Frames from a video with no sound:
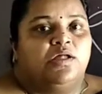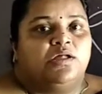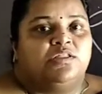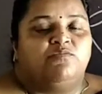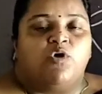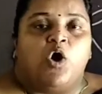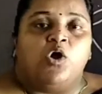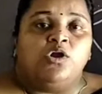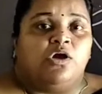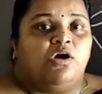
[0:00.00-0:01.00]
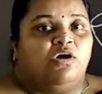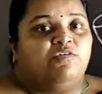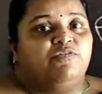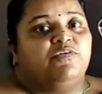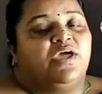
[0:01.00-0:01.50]
The wall
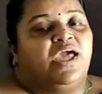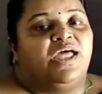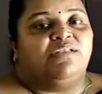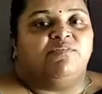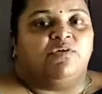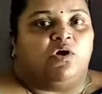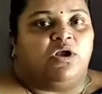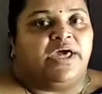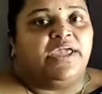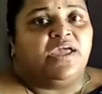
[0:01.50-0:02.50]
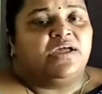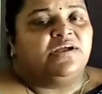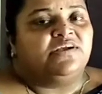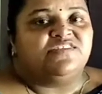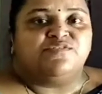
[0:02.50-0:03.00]
of alveoli,
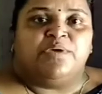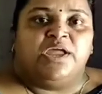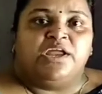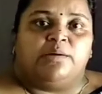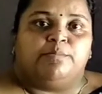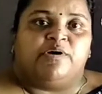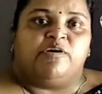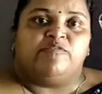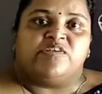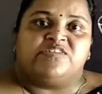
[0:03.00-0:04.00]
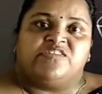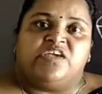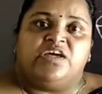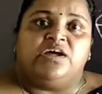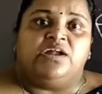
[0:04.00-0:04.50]
it is made up of
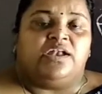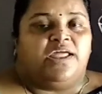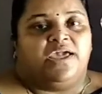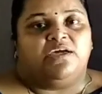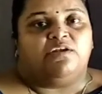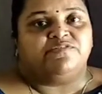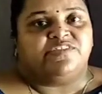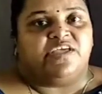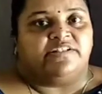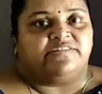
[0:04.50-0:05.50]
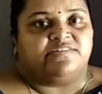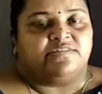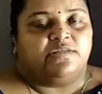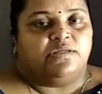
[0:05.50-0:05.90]
single layer of cells.